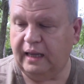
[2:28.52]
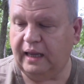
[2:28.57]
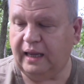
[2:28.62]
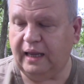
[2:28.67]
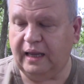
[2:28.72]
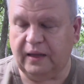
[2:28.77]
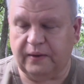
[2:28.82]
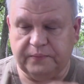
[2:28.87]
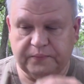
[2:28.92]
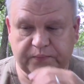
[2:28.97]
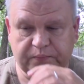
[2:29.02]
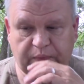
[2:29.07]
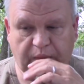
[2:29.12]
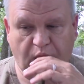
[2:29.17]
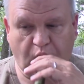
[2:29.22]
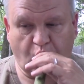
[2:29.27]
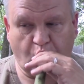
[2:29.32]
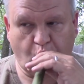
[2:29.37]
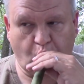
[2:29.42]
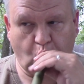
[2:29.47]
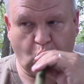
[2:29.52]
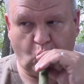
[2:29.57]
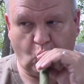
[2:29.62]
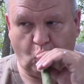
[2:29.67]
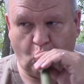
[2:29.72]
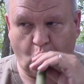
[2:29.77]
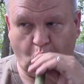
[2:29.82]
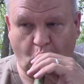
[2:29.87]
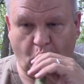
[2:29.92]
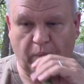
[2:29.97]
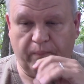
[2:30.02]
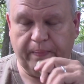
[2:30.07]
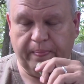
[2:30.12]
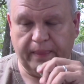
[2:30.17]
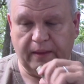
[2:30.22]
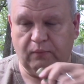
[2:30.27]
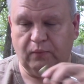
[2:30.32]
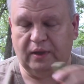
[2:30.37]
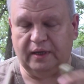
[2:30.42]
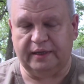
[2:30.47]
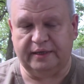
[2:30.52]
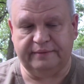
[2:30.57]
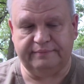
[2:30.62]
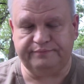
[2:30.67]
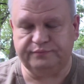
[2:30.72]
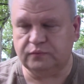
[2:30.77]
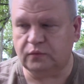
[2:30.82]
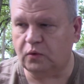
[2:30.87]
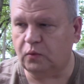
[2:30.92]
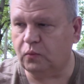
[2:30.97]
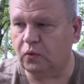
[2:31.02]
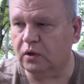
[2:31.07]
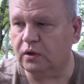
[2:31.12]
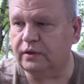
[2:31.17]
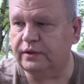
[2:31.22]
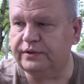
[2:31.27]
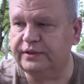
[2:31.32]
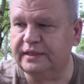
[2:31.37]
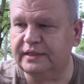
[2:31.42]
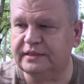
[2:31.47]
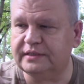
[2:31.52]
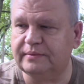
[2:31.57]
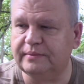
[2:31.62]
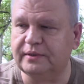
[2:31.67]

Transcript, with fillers: And while I work on this,